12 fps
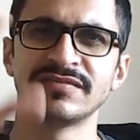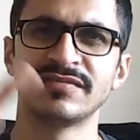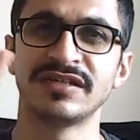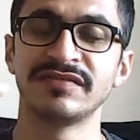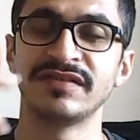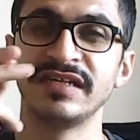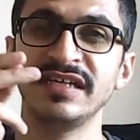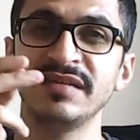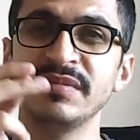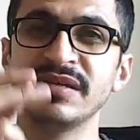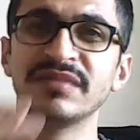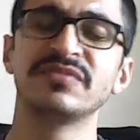But if the E
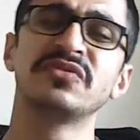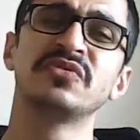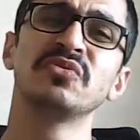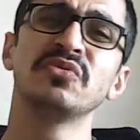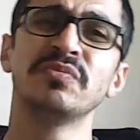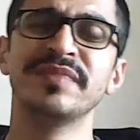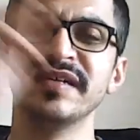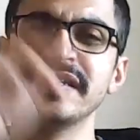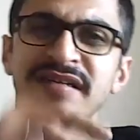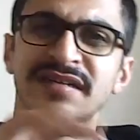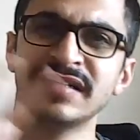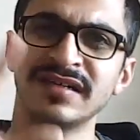becomes too big,
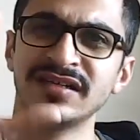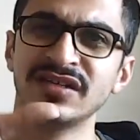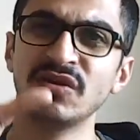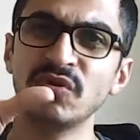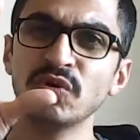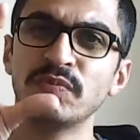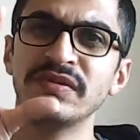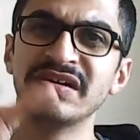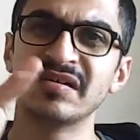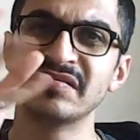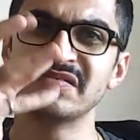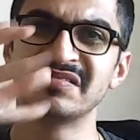the loop
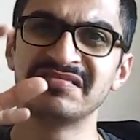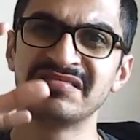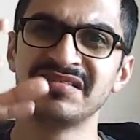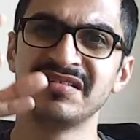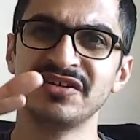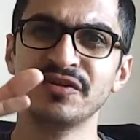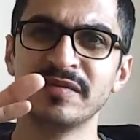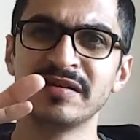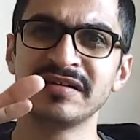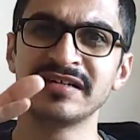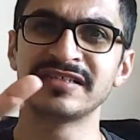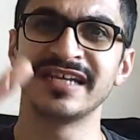becomes
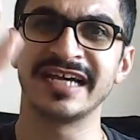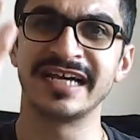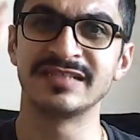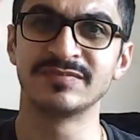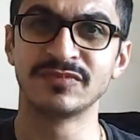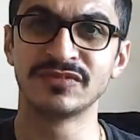humongous, like as